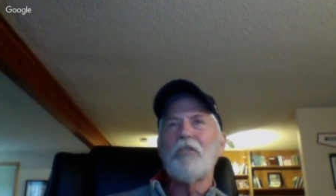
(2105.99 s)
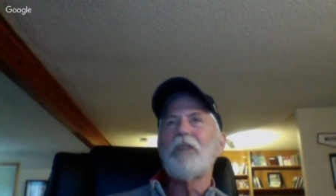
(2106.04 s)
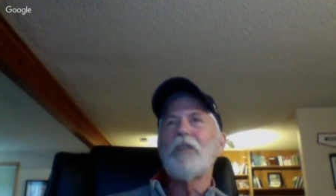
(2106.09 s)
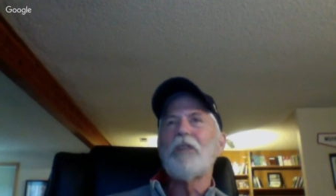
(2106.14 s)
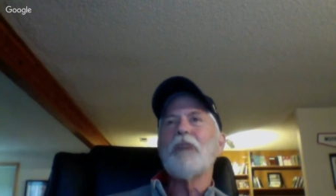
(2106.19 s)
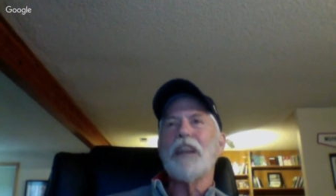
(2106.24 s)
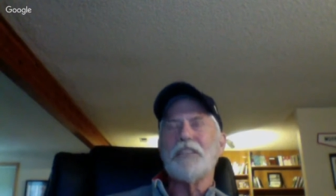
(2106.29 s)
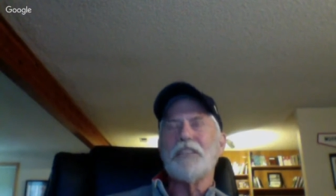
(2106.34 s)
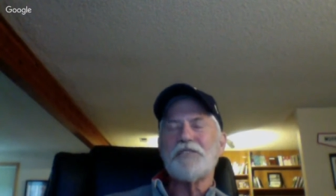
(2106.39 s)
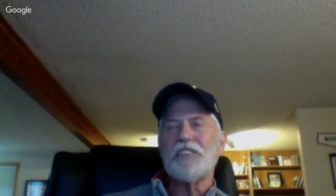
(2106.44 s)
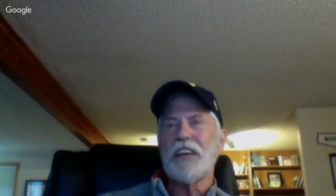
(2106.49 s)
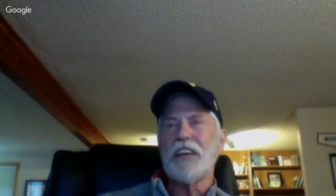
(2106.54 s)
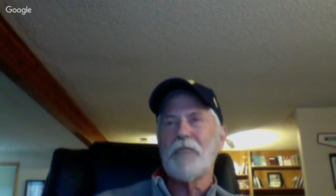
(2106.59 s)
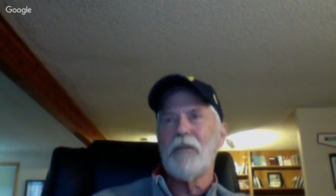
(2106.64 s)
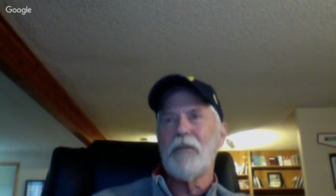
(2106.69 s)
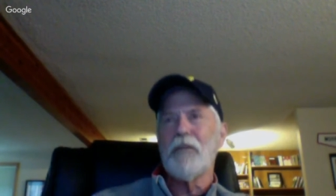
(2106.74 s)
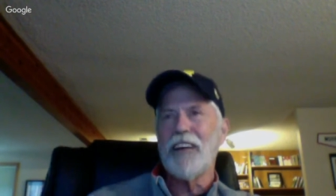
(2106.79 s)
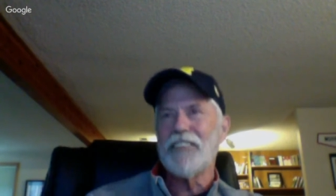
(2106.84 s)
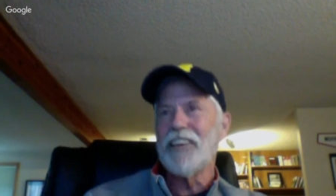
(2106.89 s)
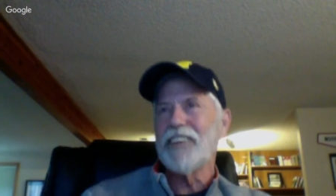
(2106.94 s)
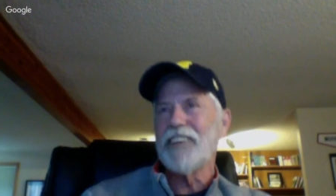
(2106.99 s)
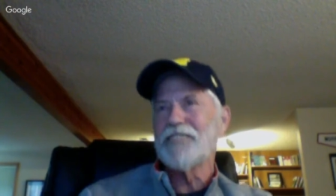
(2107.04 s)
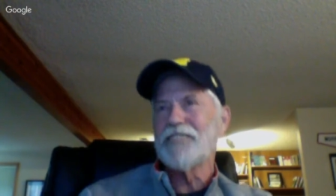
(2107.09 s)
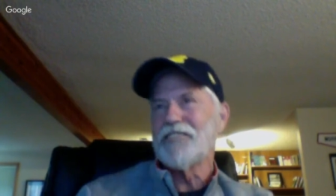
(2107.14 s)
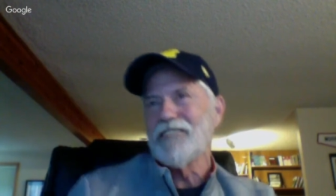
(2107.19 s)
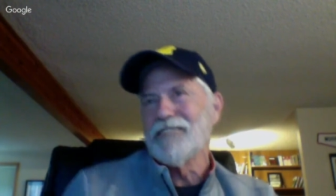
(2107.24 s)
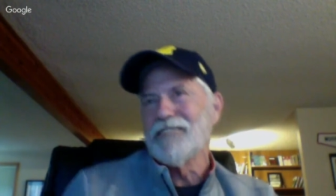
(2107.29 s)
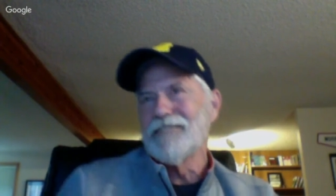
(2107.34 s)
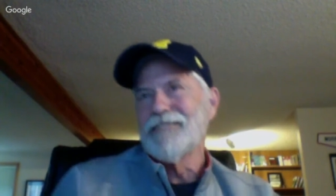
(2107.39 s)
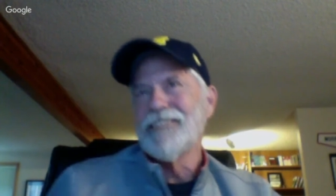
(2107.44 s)
minutes to get my
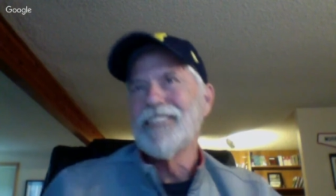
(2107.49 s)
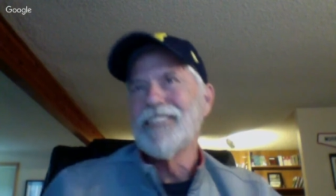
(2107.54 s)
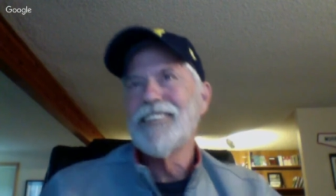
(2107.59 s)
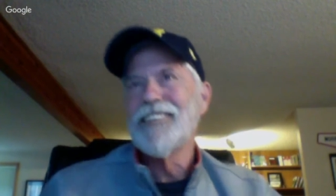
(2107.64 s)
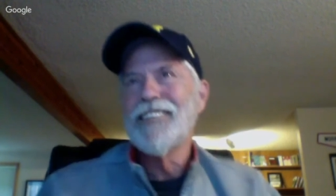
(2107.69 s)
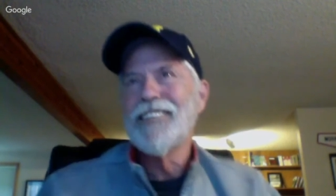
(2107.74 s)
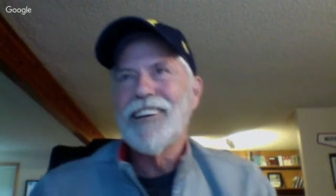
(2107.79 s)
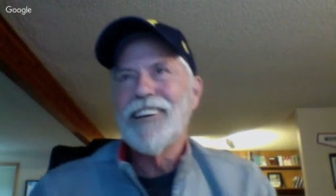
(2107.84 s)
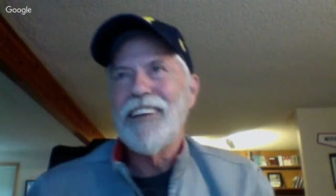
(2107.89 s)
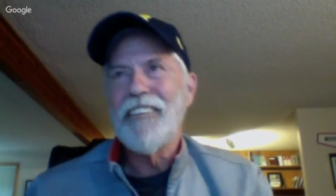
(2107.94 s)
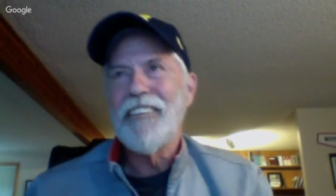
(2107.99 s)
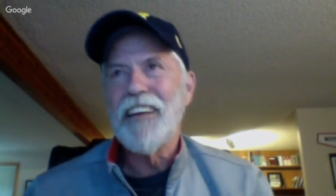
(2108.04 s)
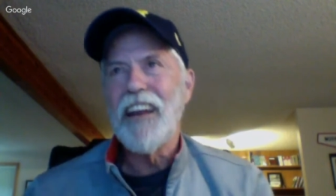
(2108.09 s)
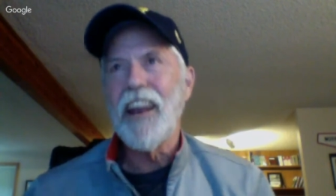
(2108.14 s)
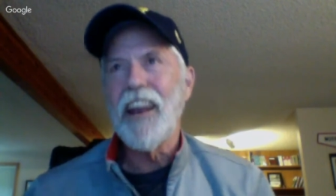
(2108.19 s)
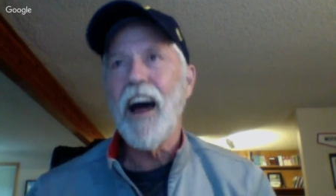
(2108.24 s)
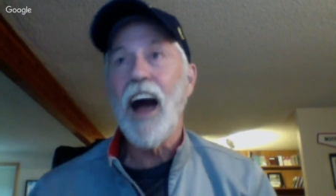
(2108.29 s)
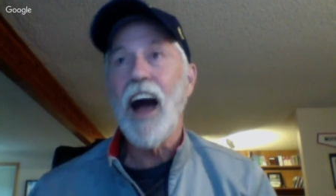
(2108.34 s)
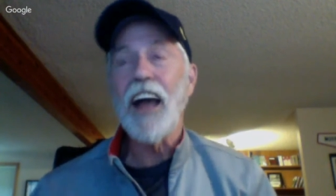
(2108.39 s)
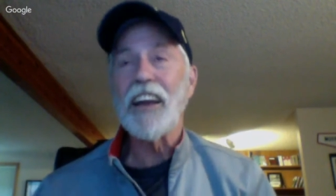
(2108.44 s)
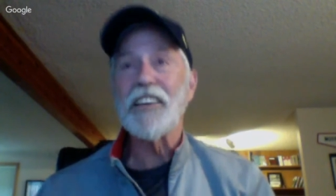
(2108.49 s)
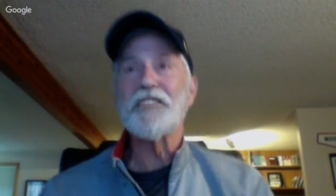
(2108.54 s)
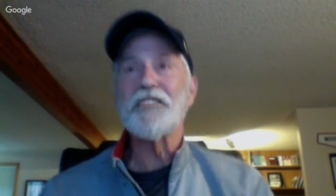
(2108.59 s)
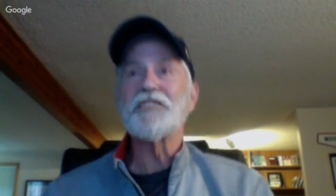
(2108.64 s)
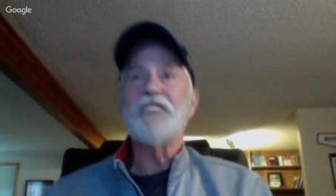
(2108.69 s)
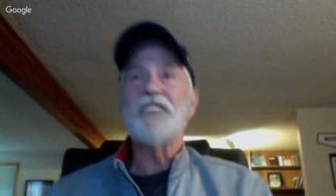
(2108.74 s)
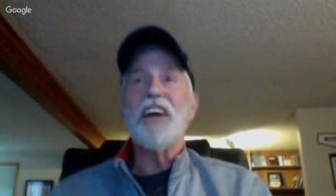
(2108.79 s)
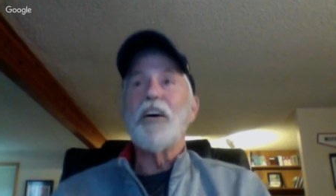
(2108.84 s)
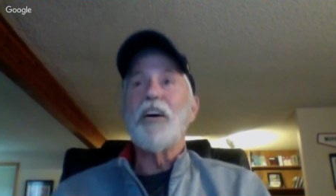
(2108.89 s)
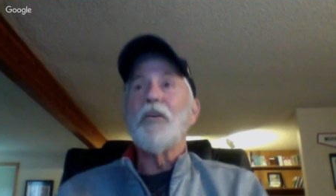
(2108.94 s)
attention, and then I could
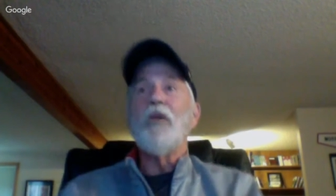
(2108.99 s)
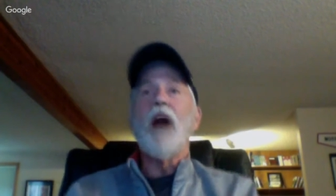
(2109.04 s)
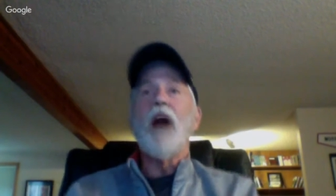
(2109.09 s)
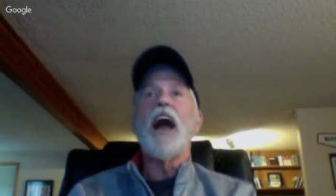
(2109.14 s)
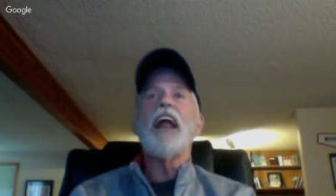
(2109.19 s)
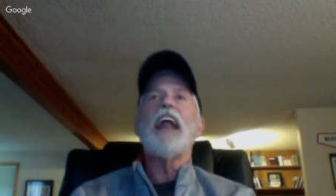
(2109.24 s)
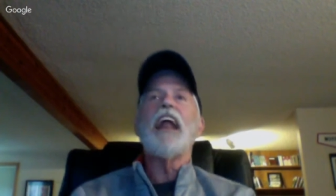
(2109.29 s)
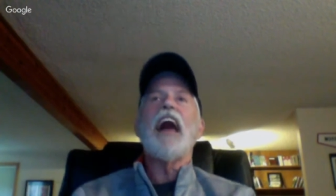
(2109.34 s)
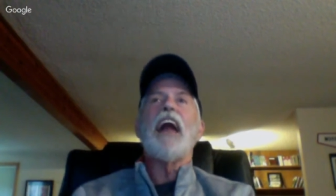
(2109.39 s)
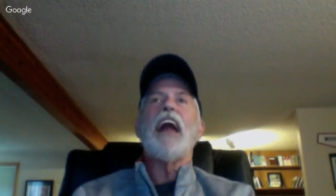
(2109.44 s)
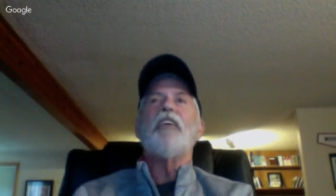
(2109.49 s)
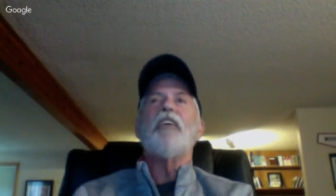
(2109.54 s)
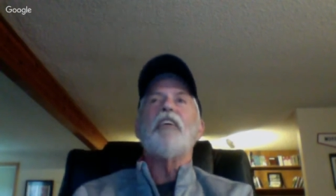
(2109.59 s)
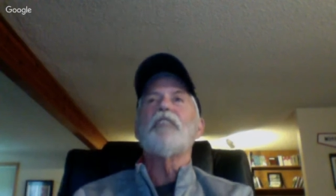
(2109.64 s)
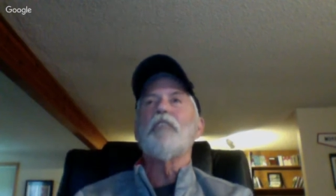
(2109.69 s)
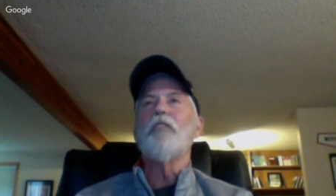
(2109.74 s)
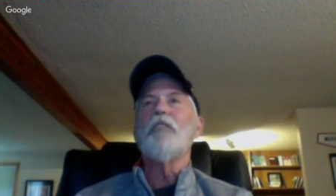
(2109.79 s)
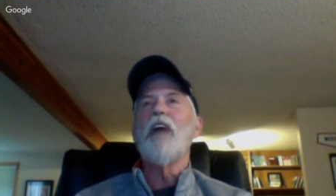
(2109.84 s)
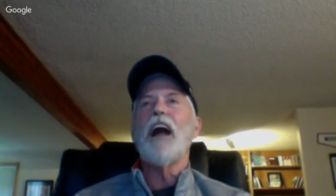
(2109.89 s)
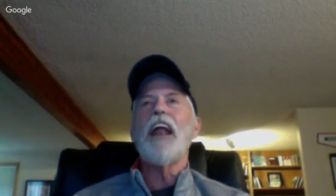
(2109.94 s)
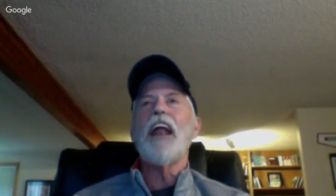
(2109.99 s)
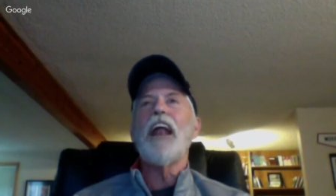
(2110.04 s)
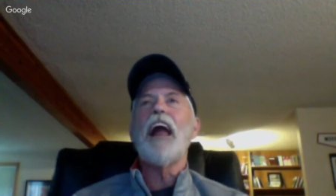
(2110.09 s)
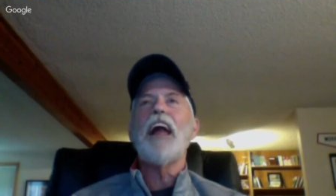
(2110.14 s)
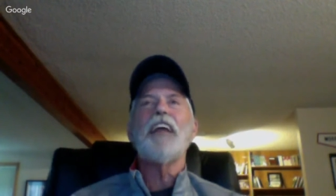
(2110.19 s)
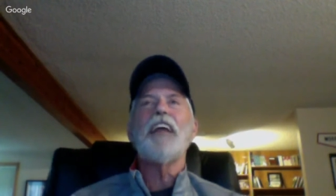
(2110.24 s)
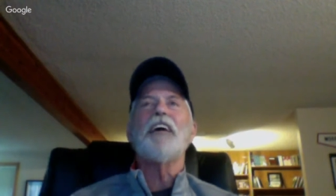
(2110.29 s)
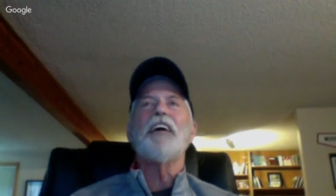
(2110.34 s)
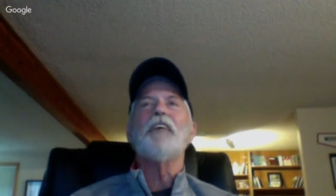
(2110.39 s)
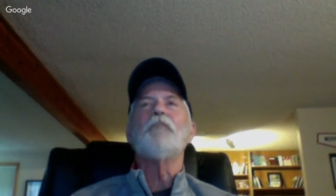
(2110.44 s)
stare right at her or right
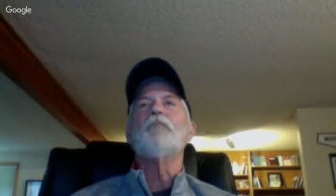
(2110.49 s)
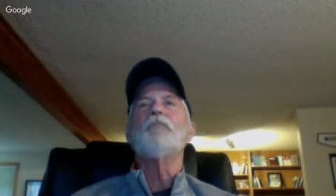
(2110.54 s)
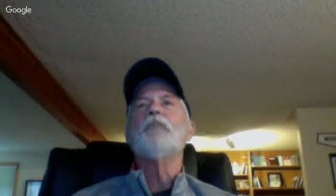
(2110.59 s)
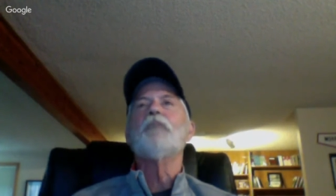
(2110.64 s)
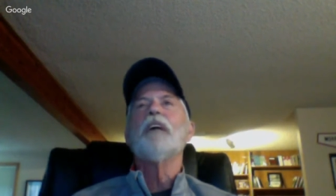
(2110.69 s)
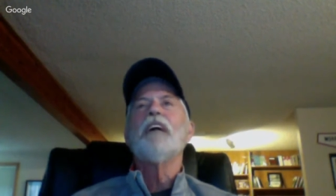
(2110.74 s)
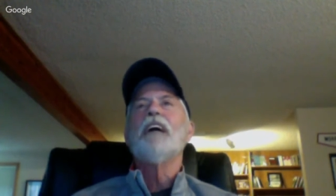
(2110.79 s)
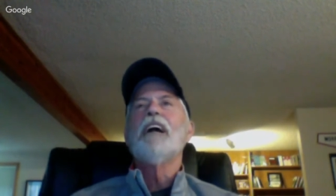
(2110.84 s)
at him,